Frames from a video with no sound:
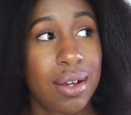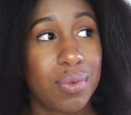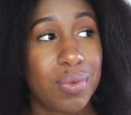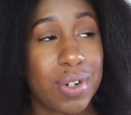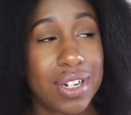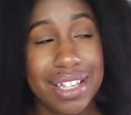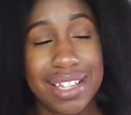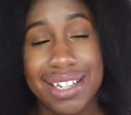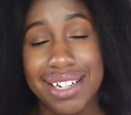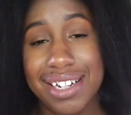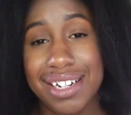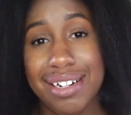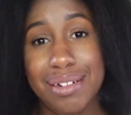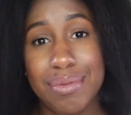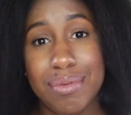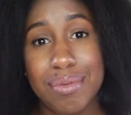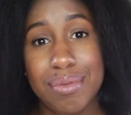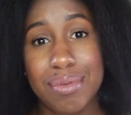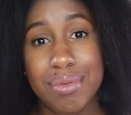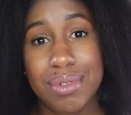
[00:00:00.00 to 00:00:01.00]

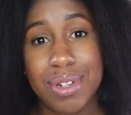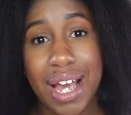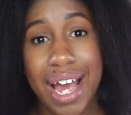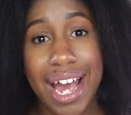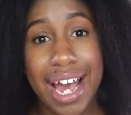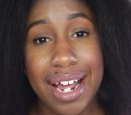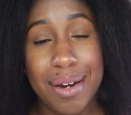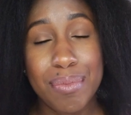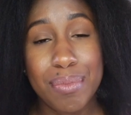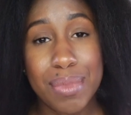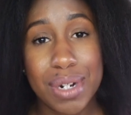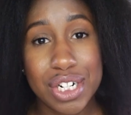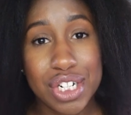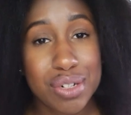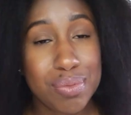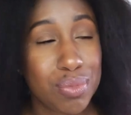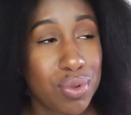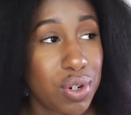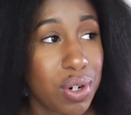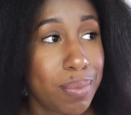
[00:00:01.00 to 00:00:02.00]
really add
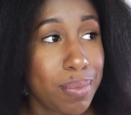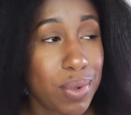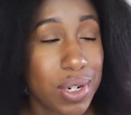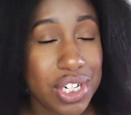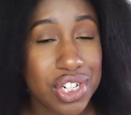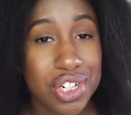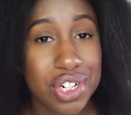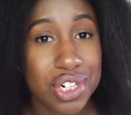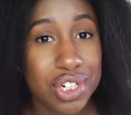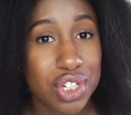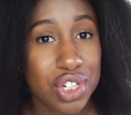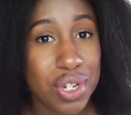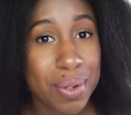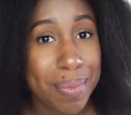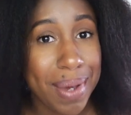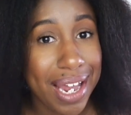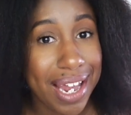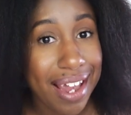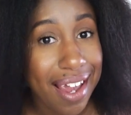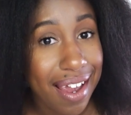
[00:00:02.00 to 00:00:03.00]
much more moisture to
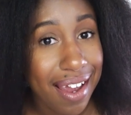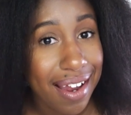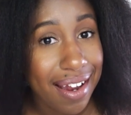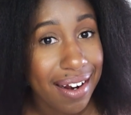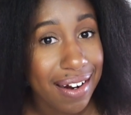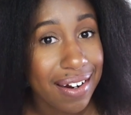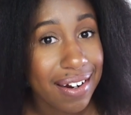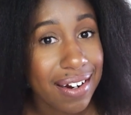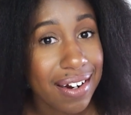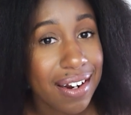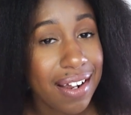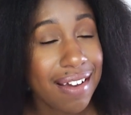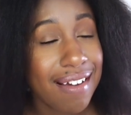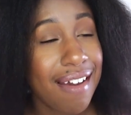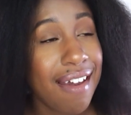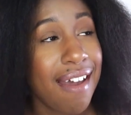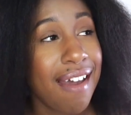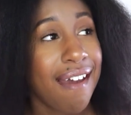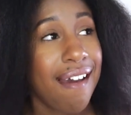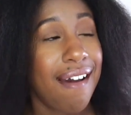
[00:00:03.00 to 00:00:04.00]
my hair,
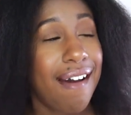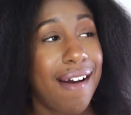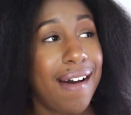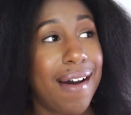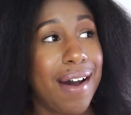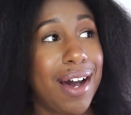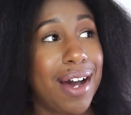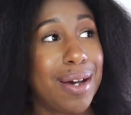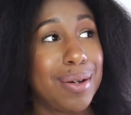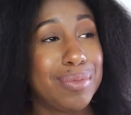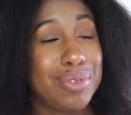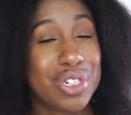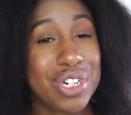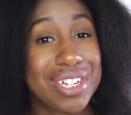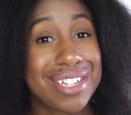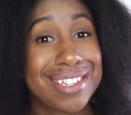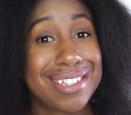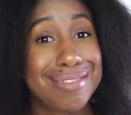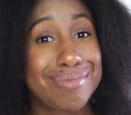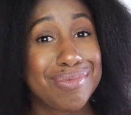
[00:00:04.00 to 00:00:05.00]
um,
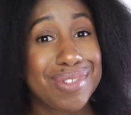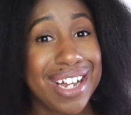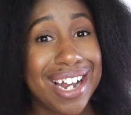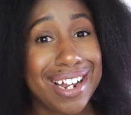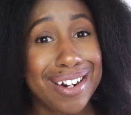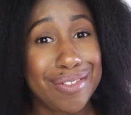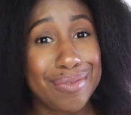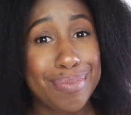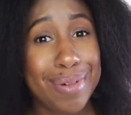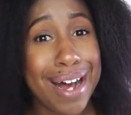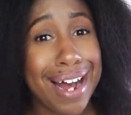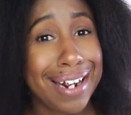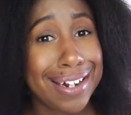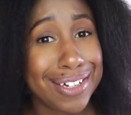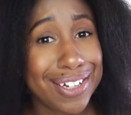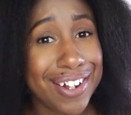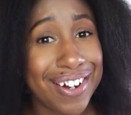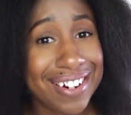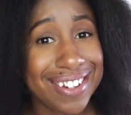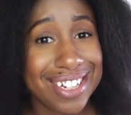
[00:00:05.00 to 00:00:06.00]
just kind of
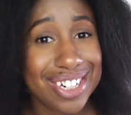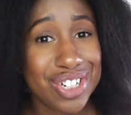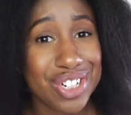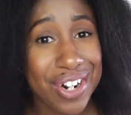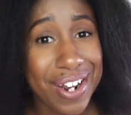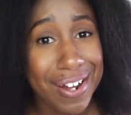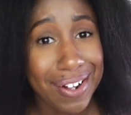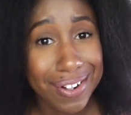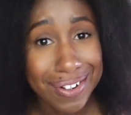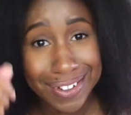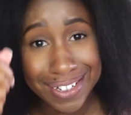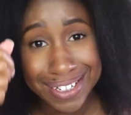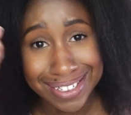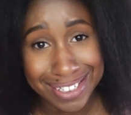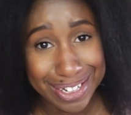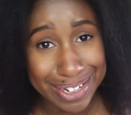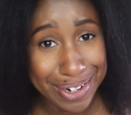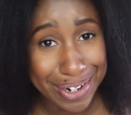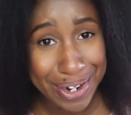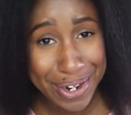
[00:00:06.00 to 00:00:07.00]
pile on the gel
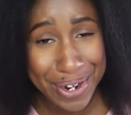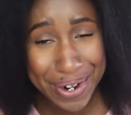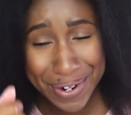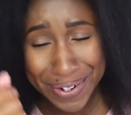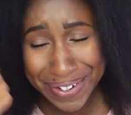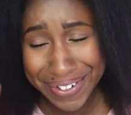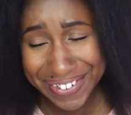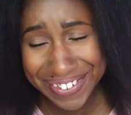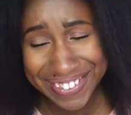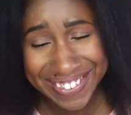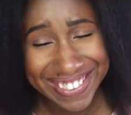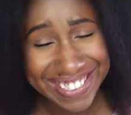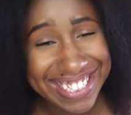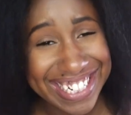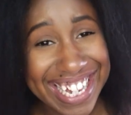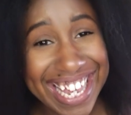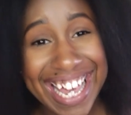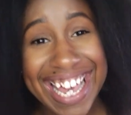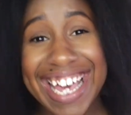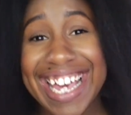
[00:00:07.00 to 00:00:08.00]
and you know,
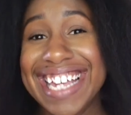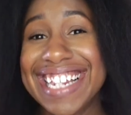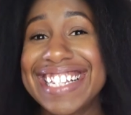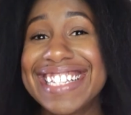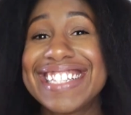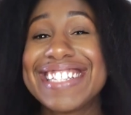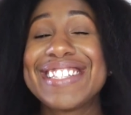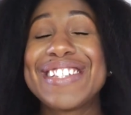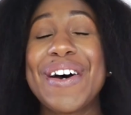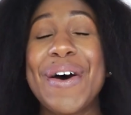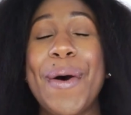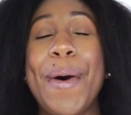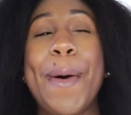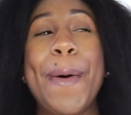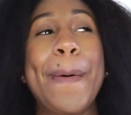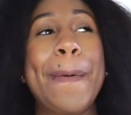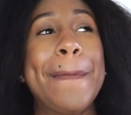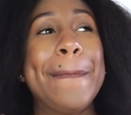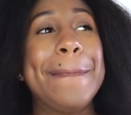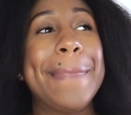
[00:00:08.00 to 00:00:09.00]
it's
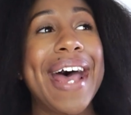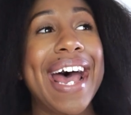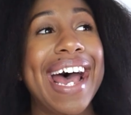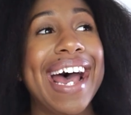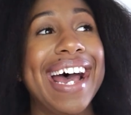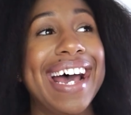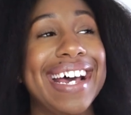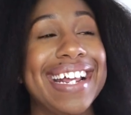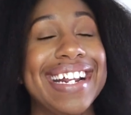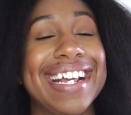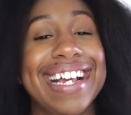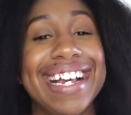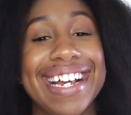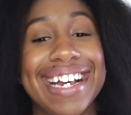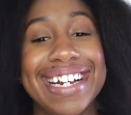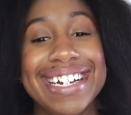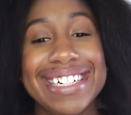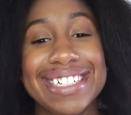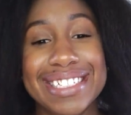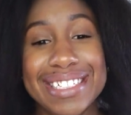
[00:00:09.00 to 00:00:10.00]
so bad,
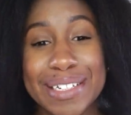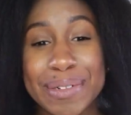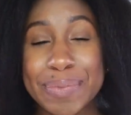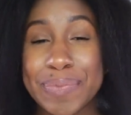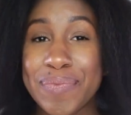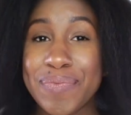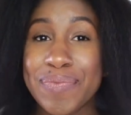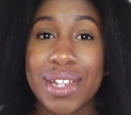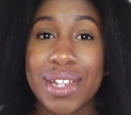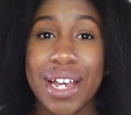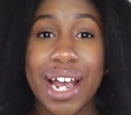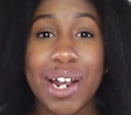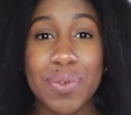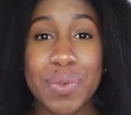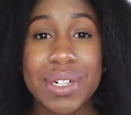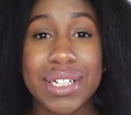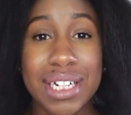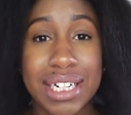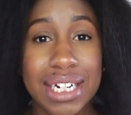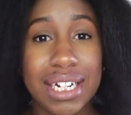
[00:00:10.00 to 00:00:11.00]
and I
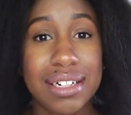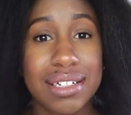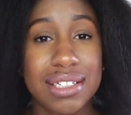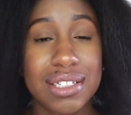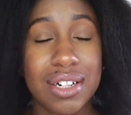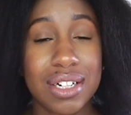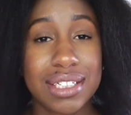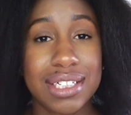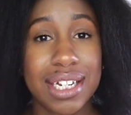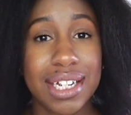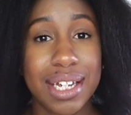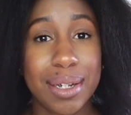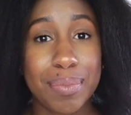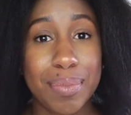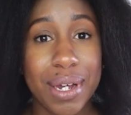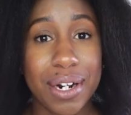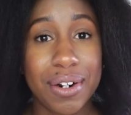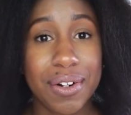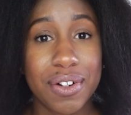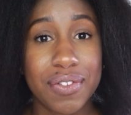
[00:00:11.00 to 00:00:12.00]
really need to start
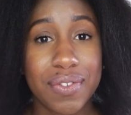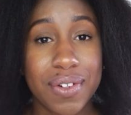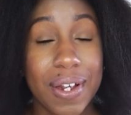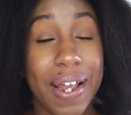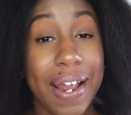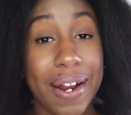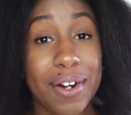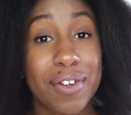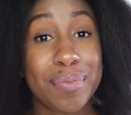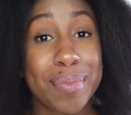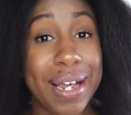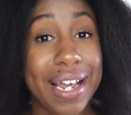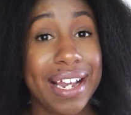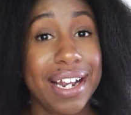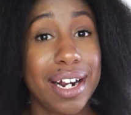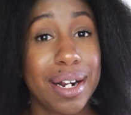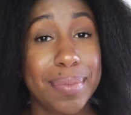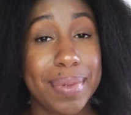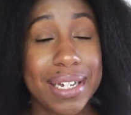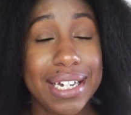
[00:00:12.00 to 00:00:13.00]
taking better care of my
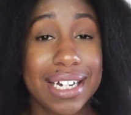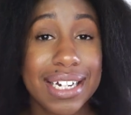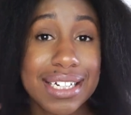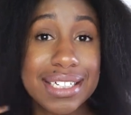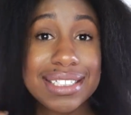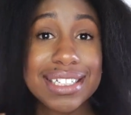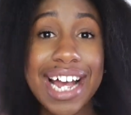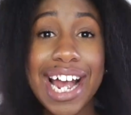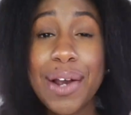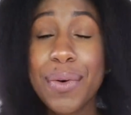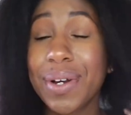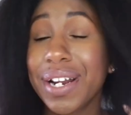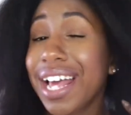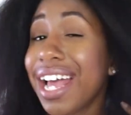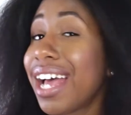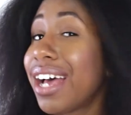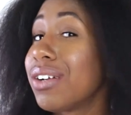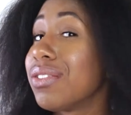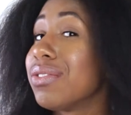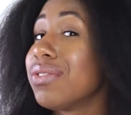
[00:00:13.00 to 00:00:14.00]
hair because I would
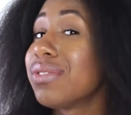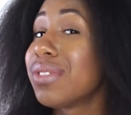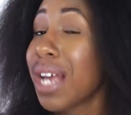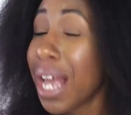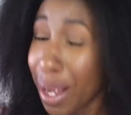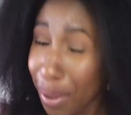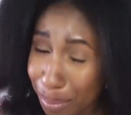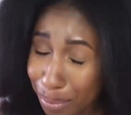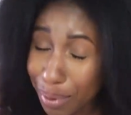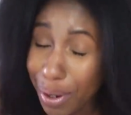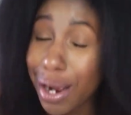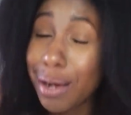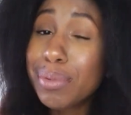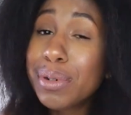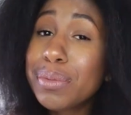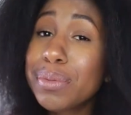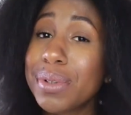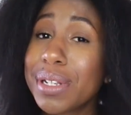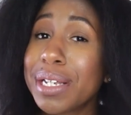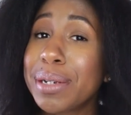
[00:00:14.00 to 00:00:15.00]
have
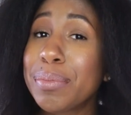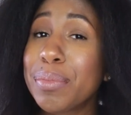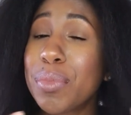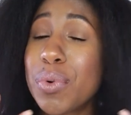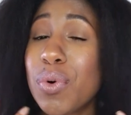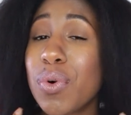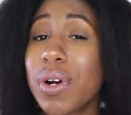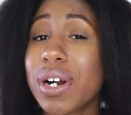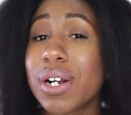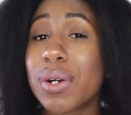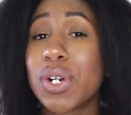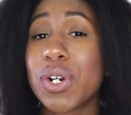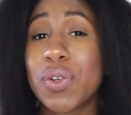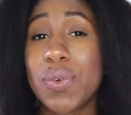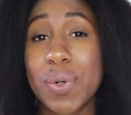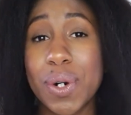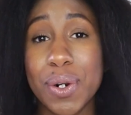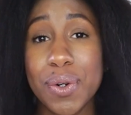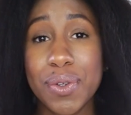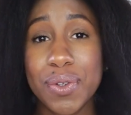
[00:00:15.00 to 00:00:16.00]
probably more
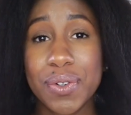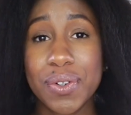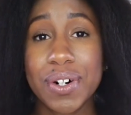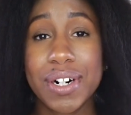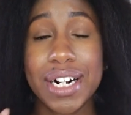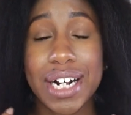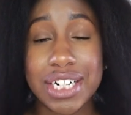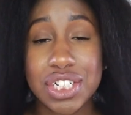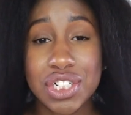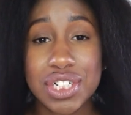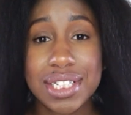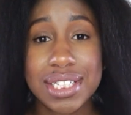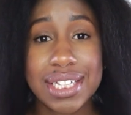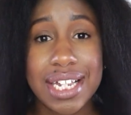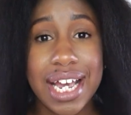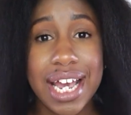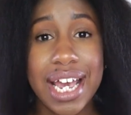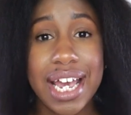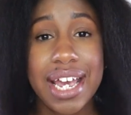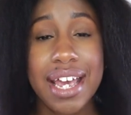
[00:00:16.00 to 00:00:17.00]
growth, or I should
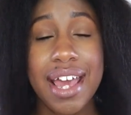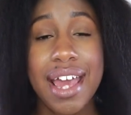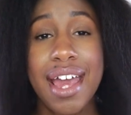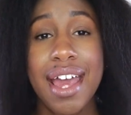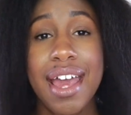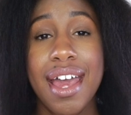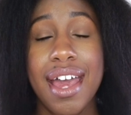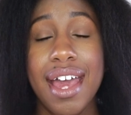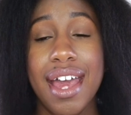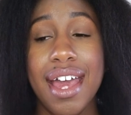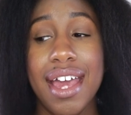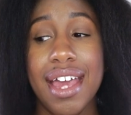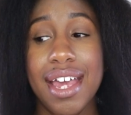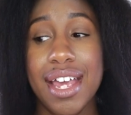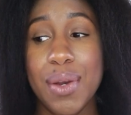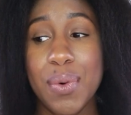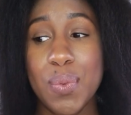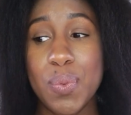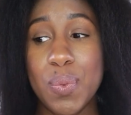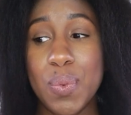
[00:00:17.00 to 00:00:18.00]
say
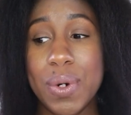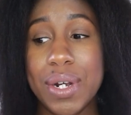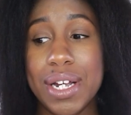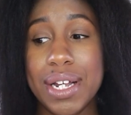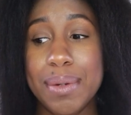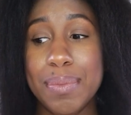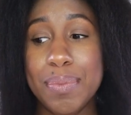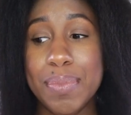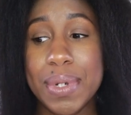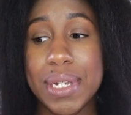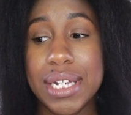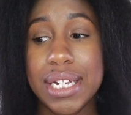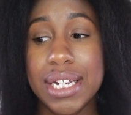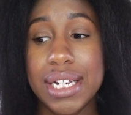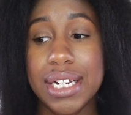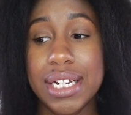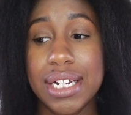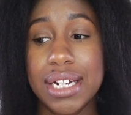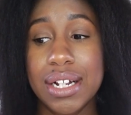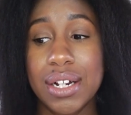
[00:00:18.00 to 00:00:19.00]
it would
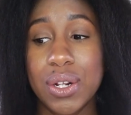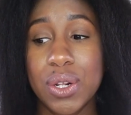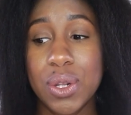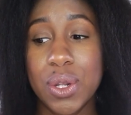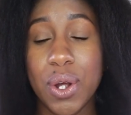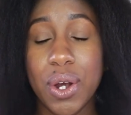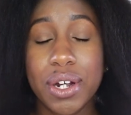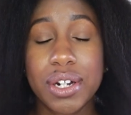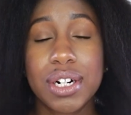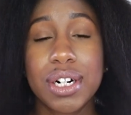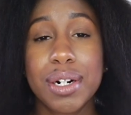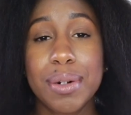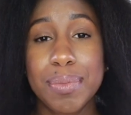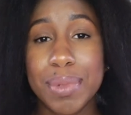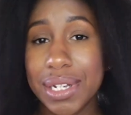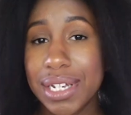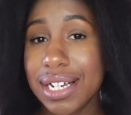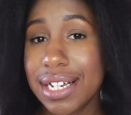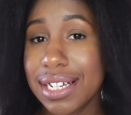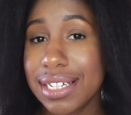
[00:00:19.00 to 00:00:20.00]
be longer
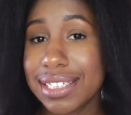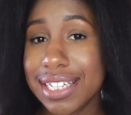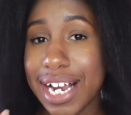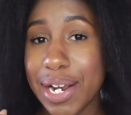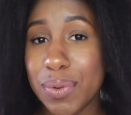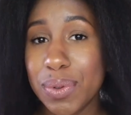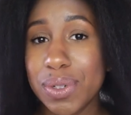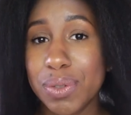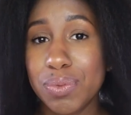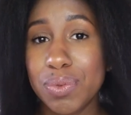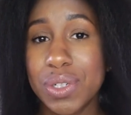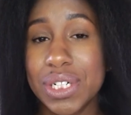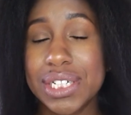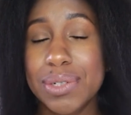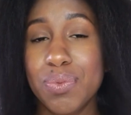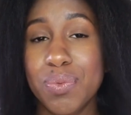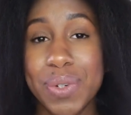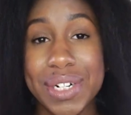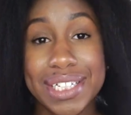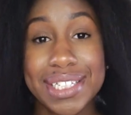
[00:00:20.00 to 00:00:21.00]
because I would
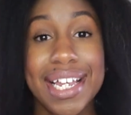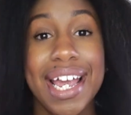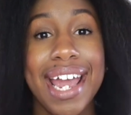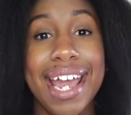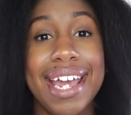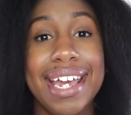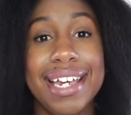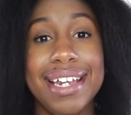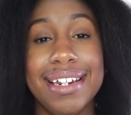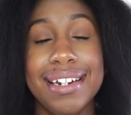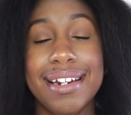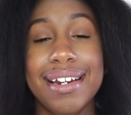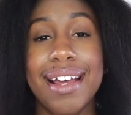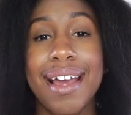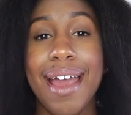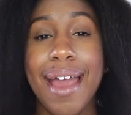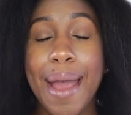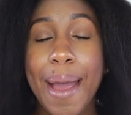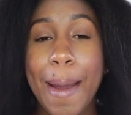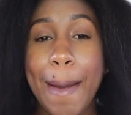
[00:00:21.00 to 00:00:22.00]
re
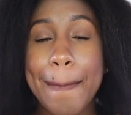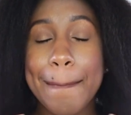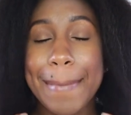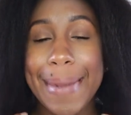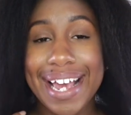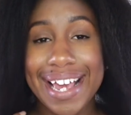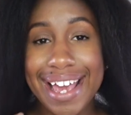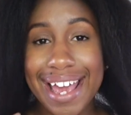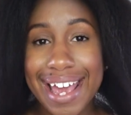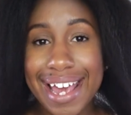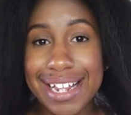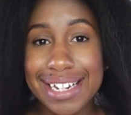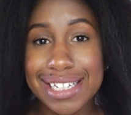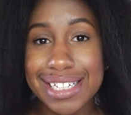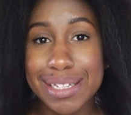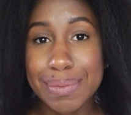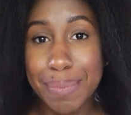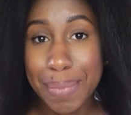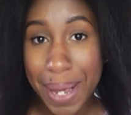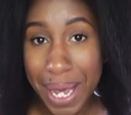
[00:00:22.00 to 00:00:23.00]
retain my
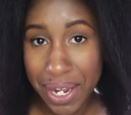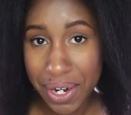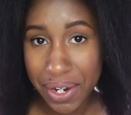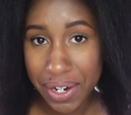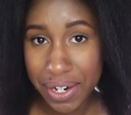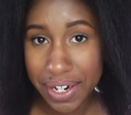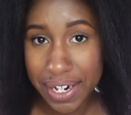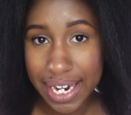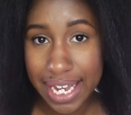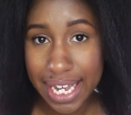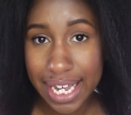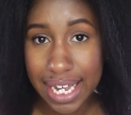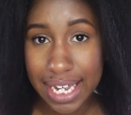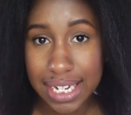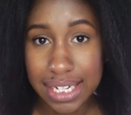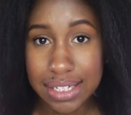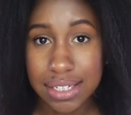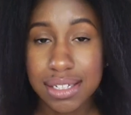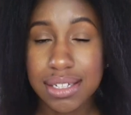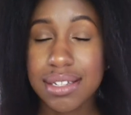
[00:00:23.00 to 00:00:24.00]
ends better.
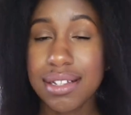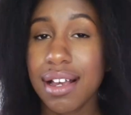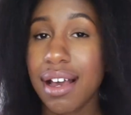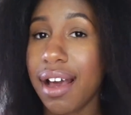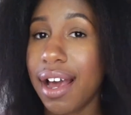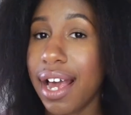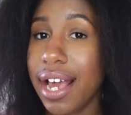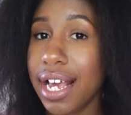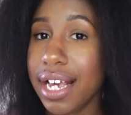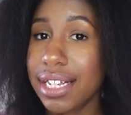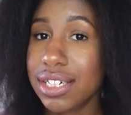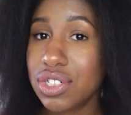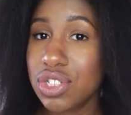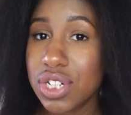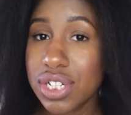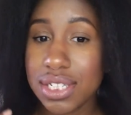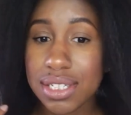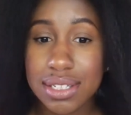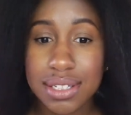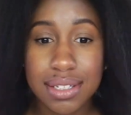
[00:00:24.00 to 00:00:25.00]
And I
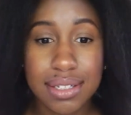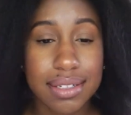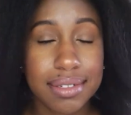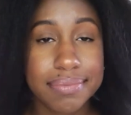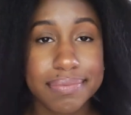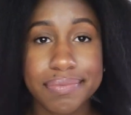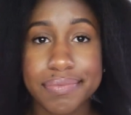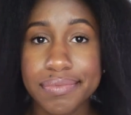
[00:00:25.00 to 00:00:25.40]
just,